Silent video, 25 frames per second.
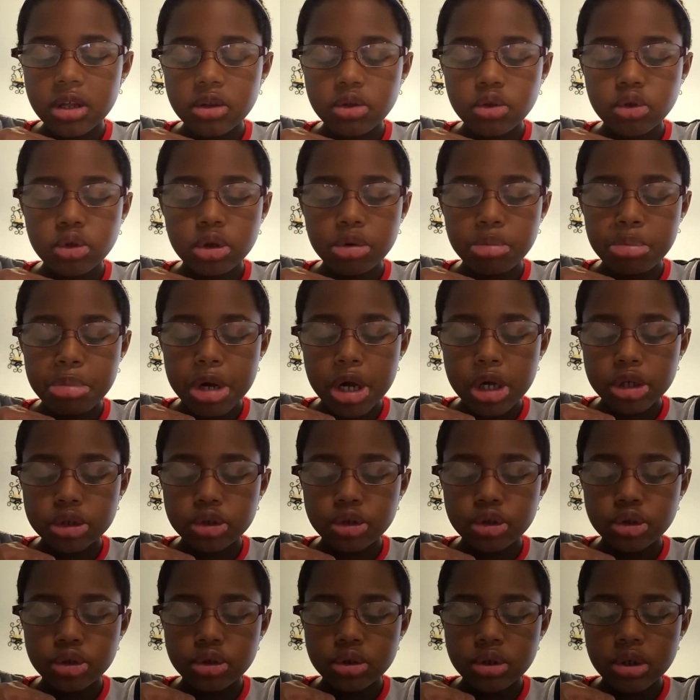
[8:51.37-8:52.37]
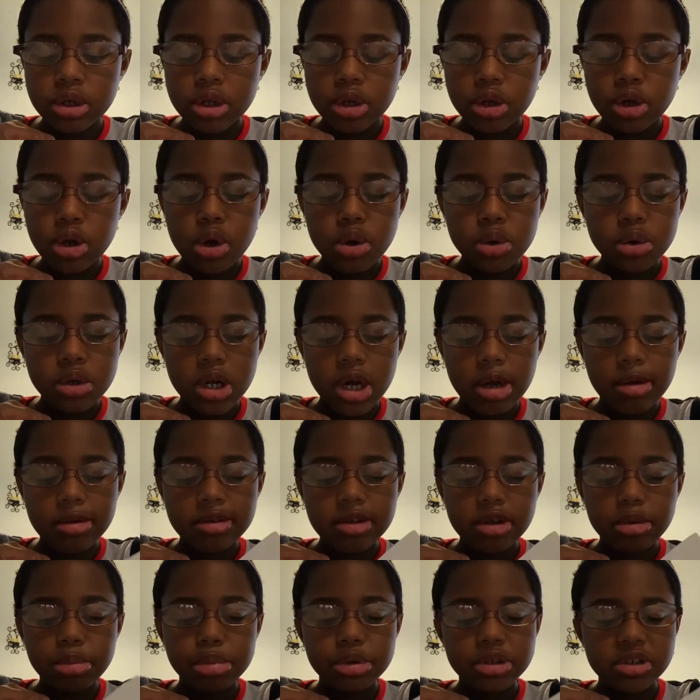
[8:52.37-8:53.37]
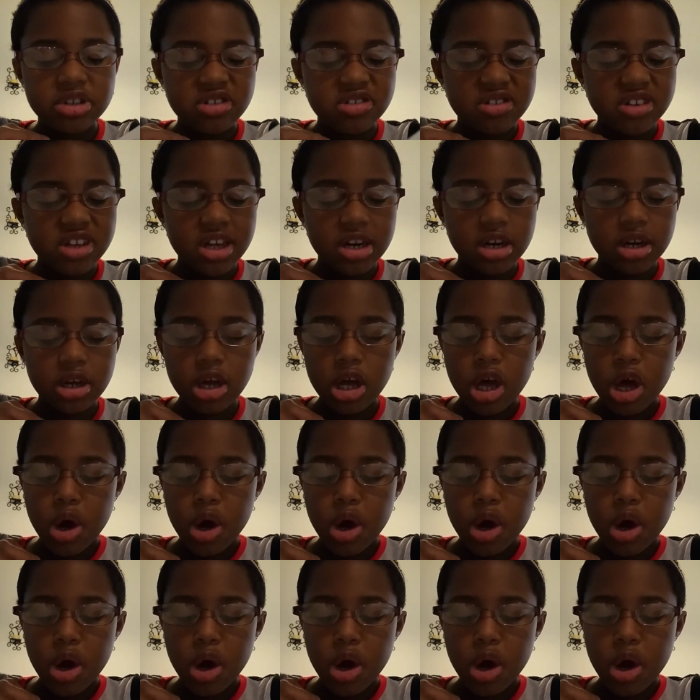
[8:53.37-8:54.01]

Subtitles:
to the pasture in no time, said Princess Anna.